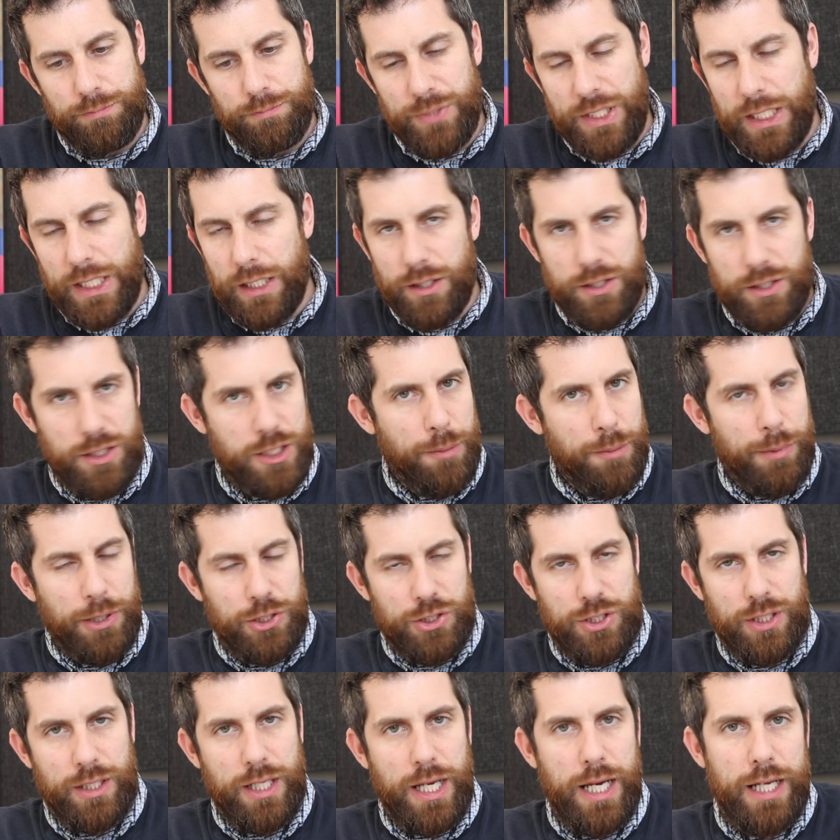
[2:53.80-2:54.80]
deal is coming
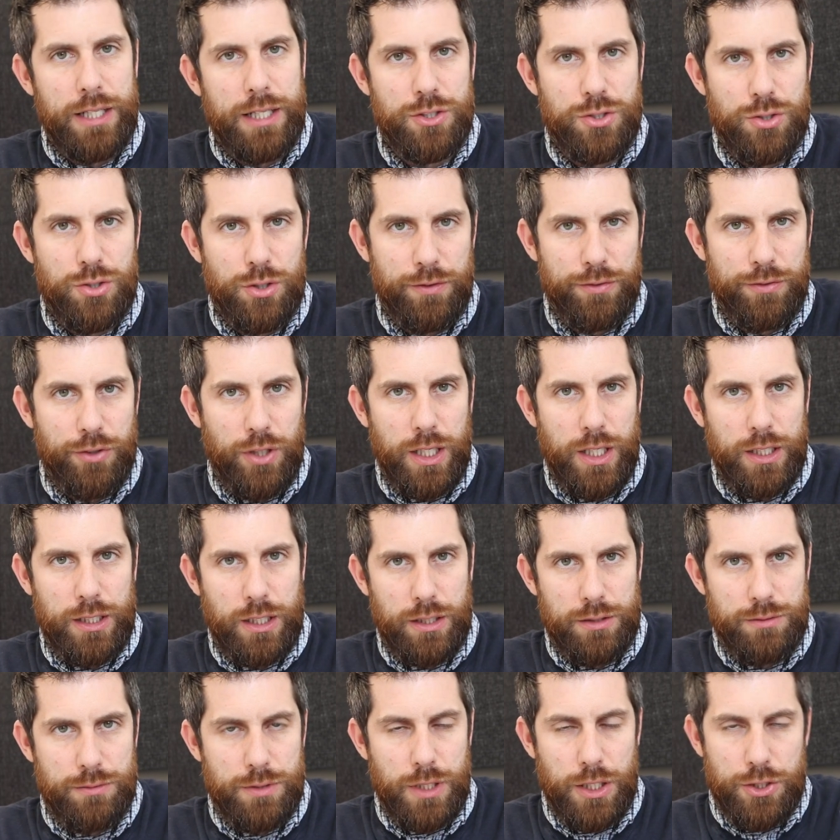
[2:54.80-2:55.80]
to an end, so if you had
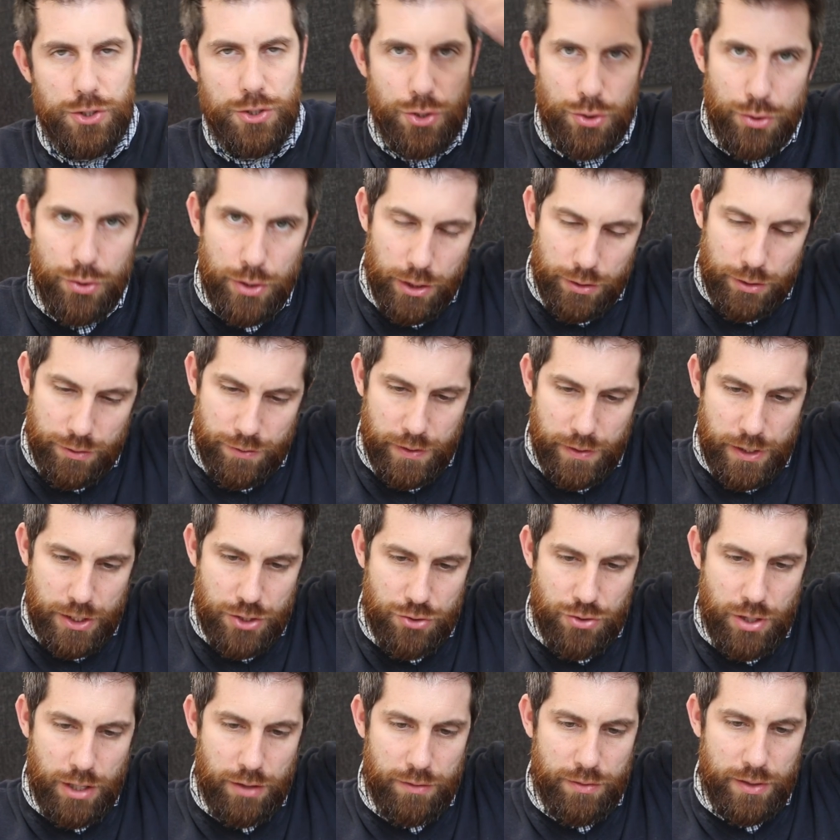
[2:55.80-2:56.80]
a 2 year
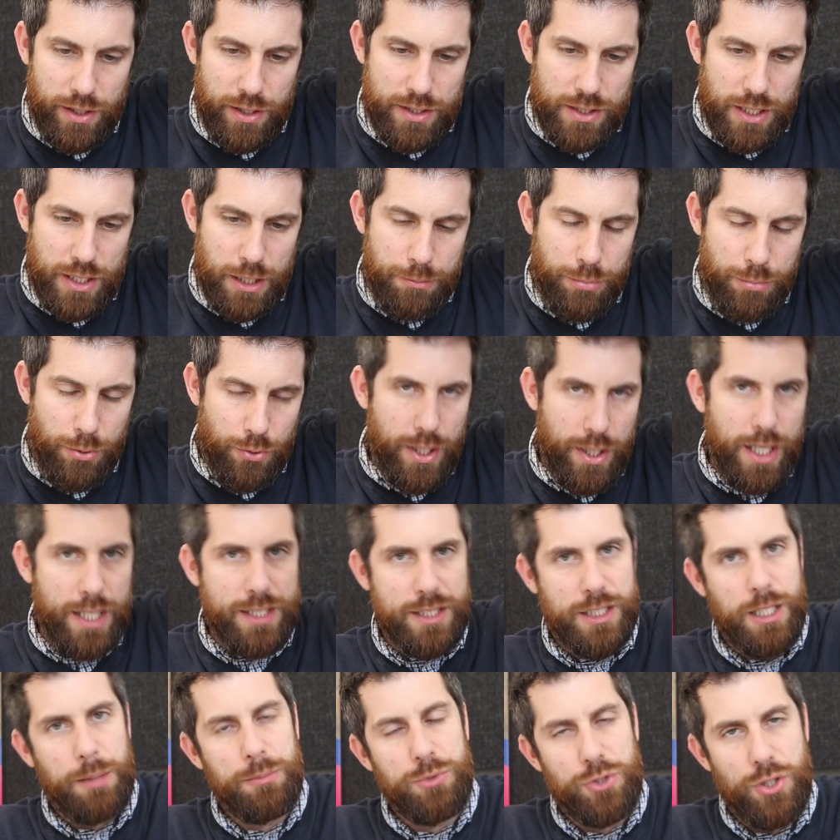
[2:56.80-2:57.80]
fixed rate, for example,
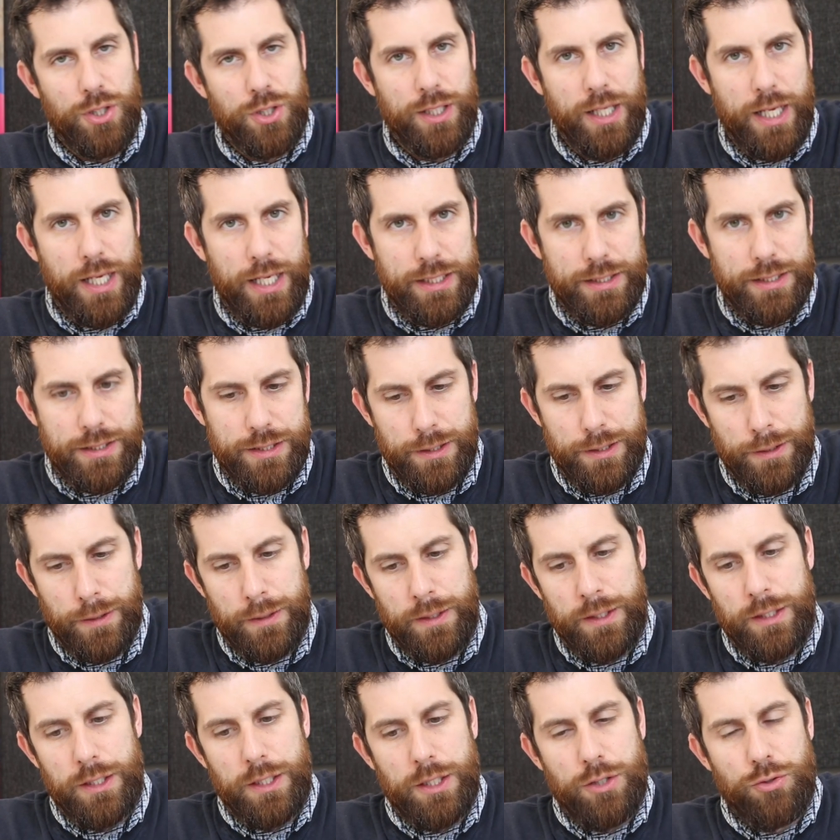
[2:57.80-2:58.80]
that's come to an end,
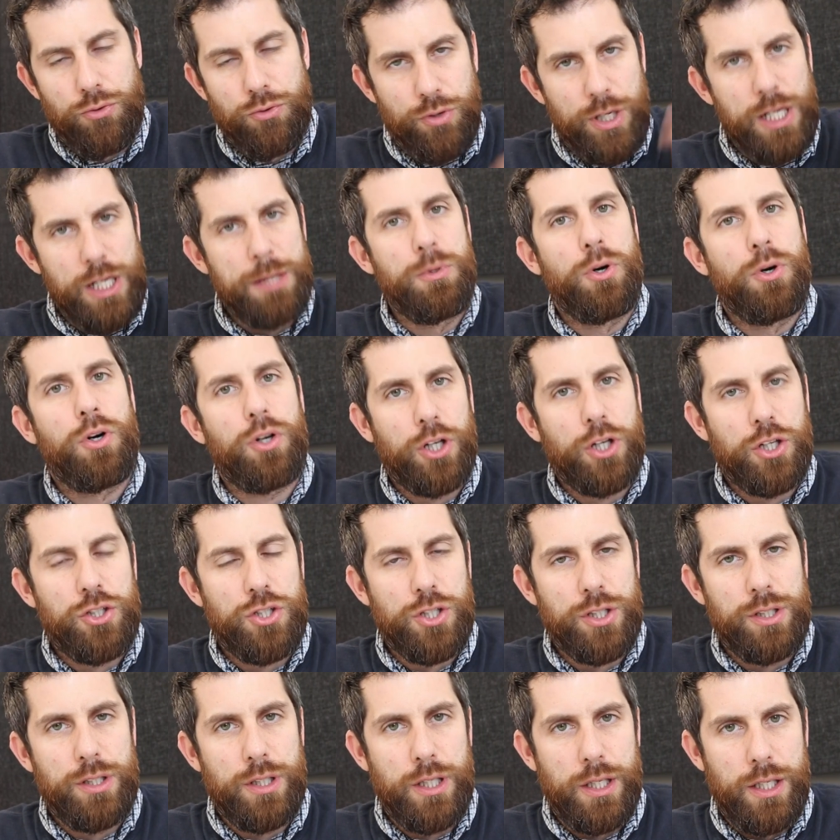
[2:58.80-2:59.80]

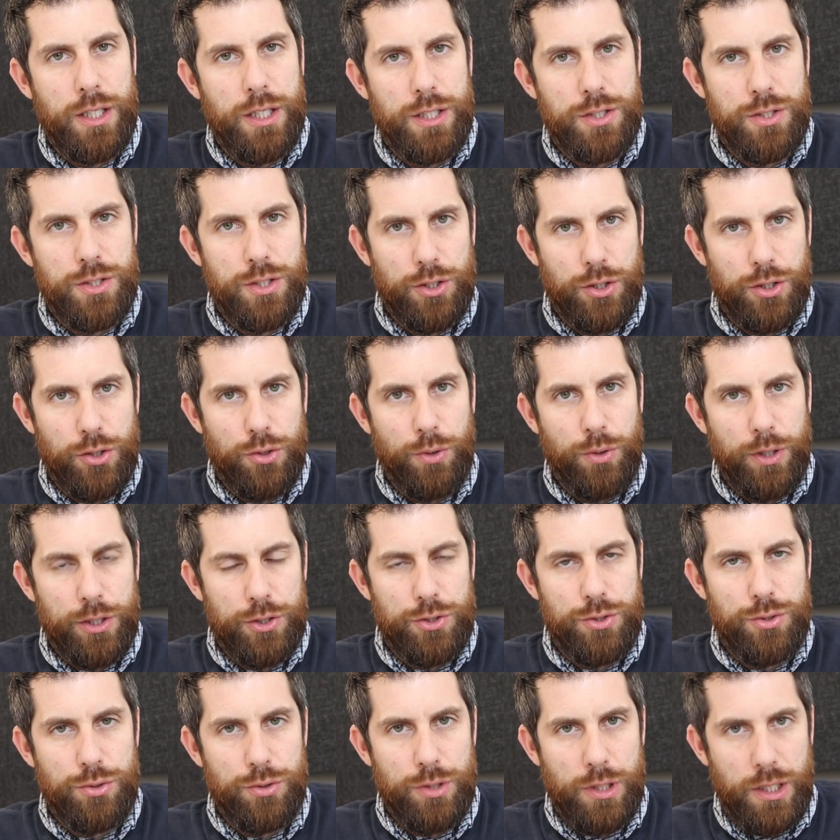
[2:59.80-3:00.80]
remortgaging is going
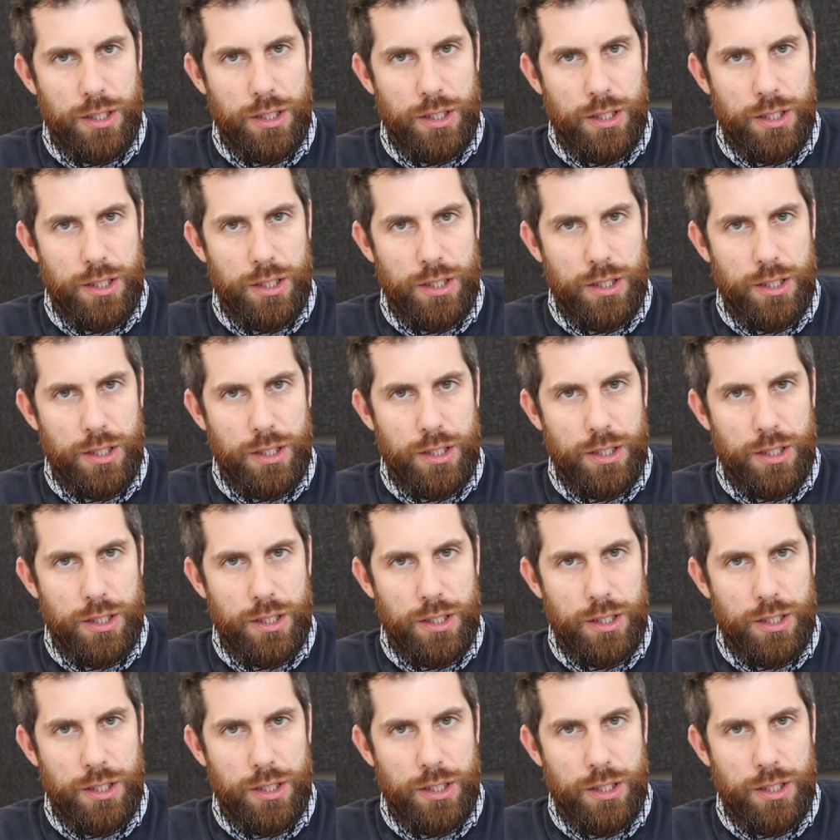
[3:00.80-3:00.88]
to